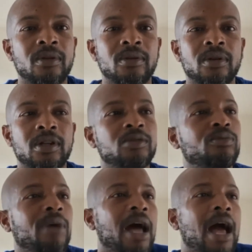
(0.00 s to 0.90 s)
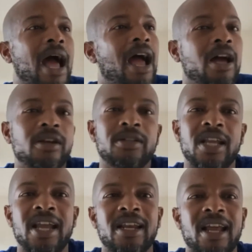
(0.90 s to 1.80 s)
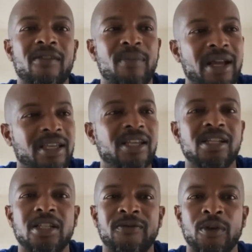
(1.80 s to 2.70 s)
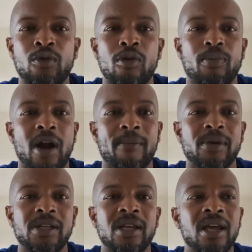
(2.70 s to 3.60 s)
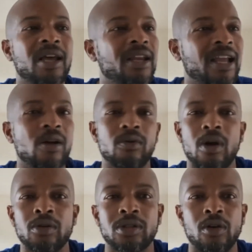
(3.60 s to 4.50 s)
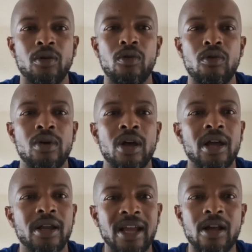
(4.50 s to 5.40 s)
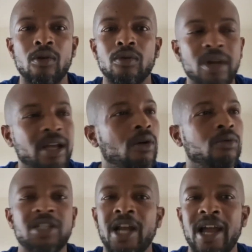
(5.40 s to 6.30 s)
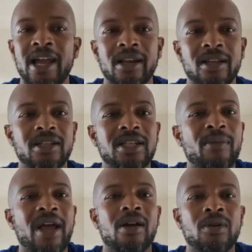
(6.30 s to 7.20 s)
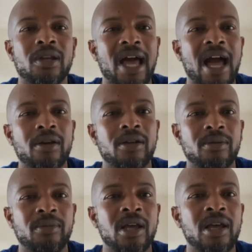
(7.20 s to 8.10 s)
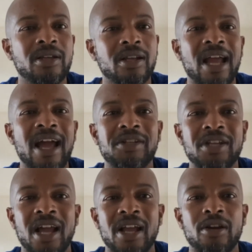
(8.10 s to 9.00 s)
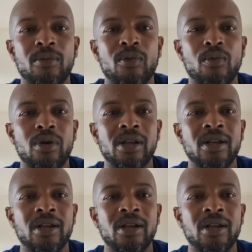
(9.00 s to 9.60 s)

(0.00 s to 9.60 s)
Because I understand that if my kids is fueled properly, they gonna go to school, they gonna shine. Because I'm not gonna allow them to not shine, number one,